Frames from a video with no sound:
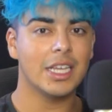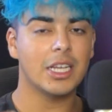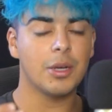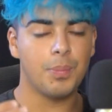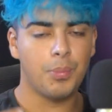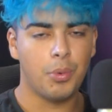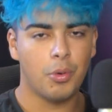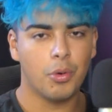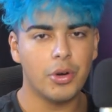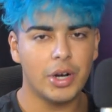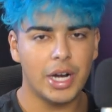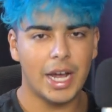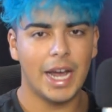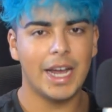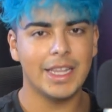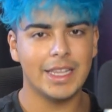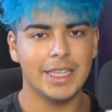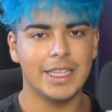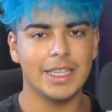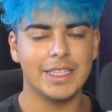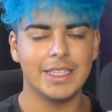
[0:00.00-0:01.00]
like a poor
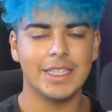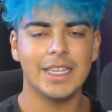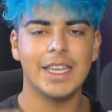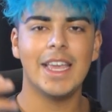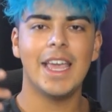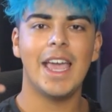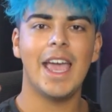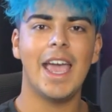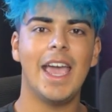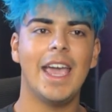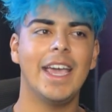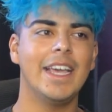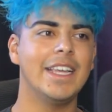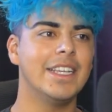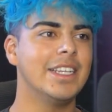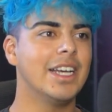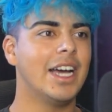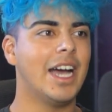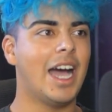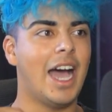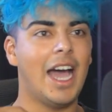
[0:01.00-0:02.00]
island.
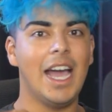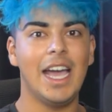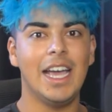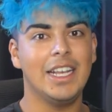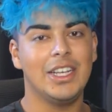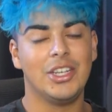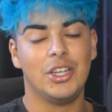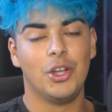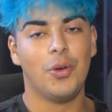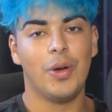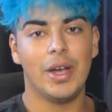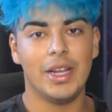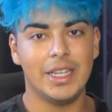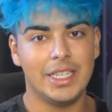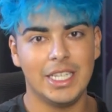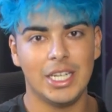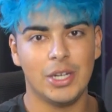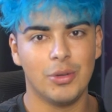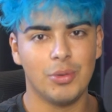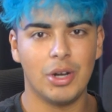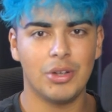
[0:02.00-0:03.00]
And I had no
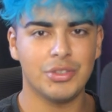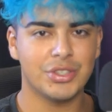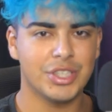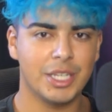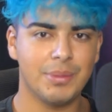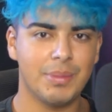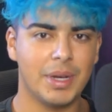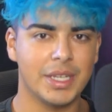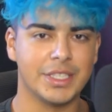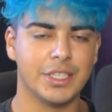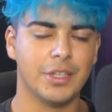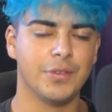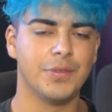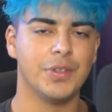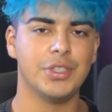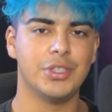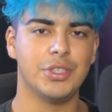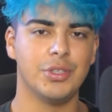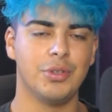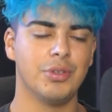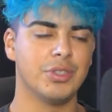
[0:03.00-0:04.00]
idea what I was getting myself
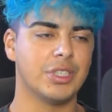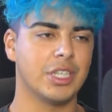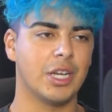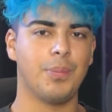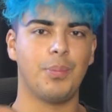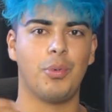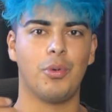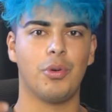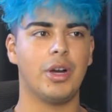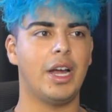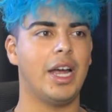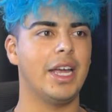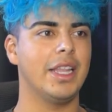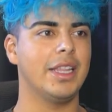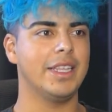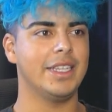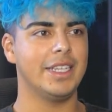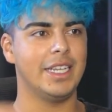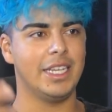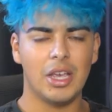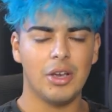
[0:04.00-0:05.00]
into. It was like a poor
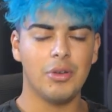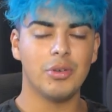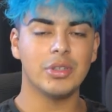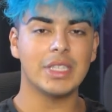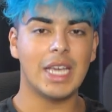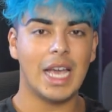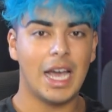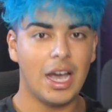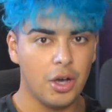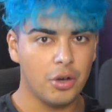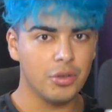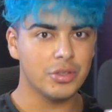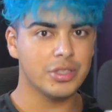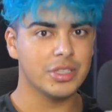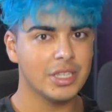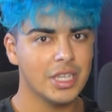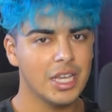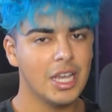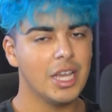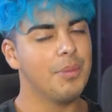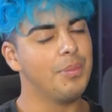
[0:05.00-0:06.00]
island, and it was a
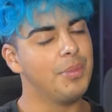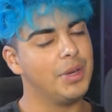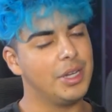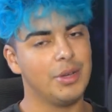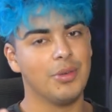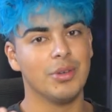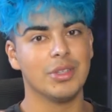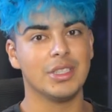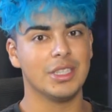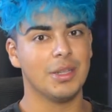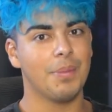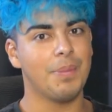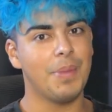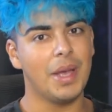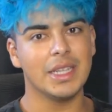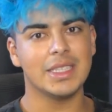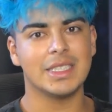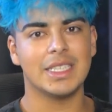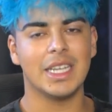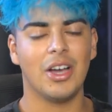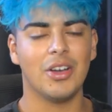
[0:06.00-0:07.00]
house, but it wasn't the
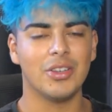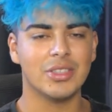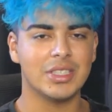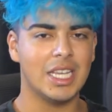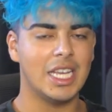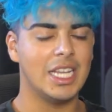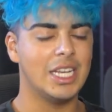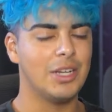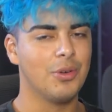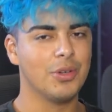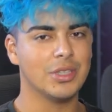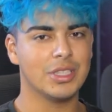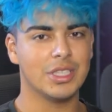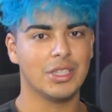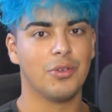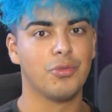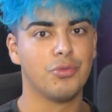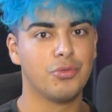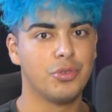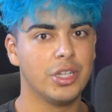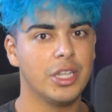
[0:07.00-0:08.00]
best house, and it was in
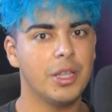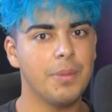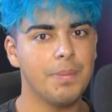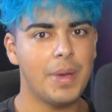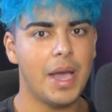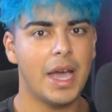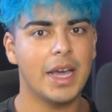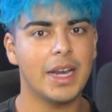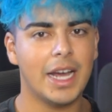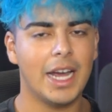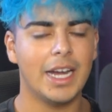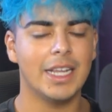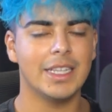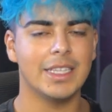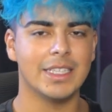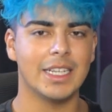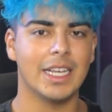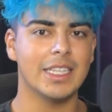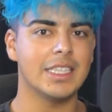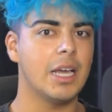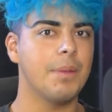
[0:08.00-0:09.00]
a really bad
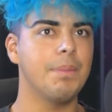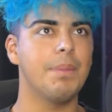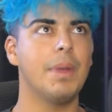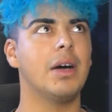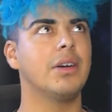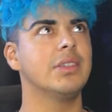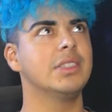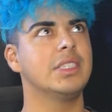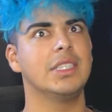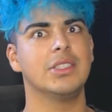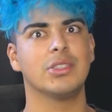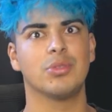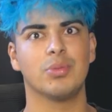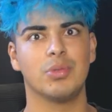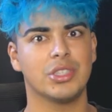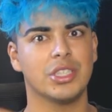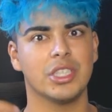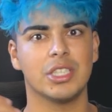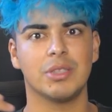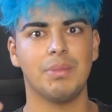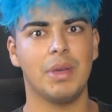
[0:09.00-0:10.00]
island. I thought Maldives
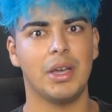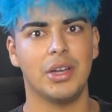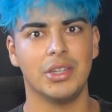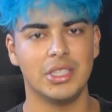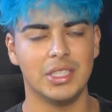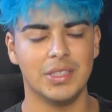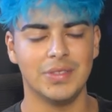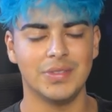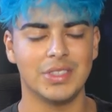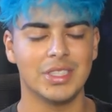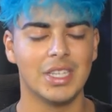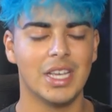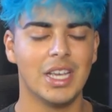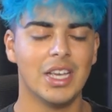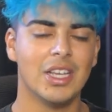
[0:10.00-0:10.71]
was just Maldives.